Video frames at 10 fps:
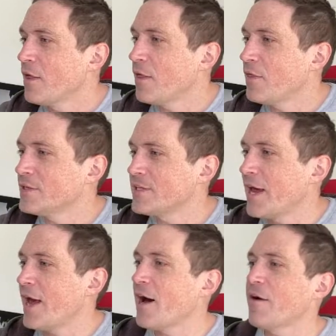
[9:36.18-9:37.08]
this
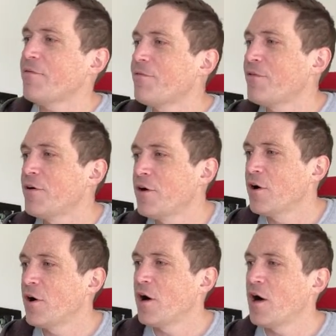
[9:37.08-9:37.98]
f
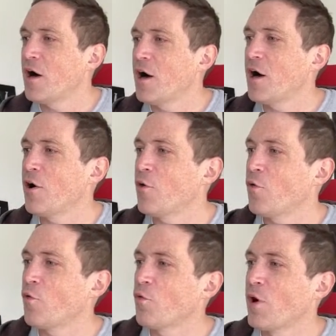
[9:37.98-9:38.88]

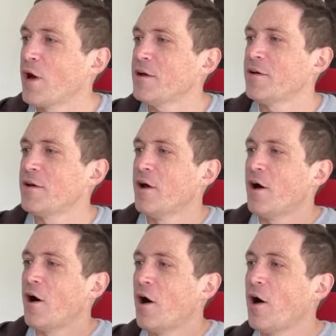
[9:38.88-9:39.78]
right
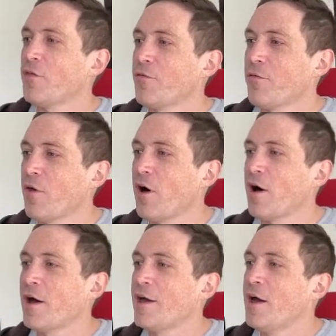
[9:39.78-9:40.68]
on the
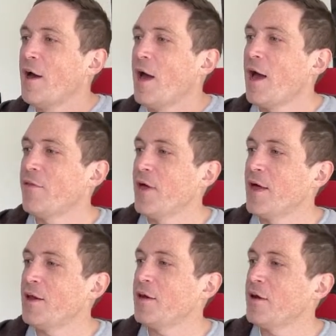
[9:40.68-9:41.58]
fly, and
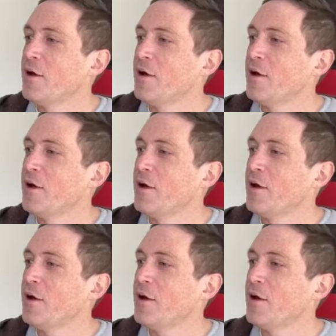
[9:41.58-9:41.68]
then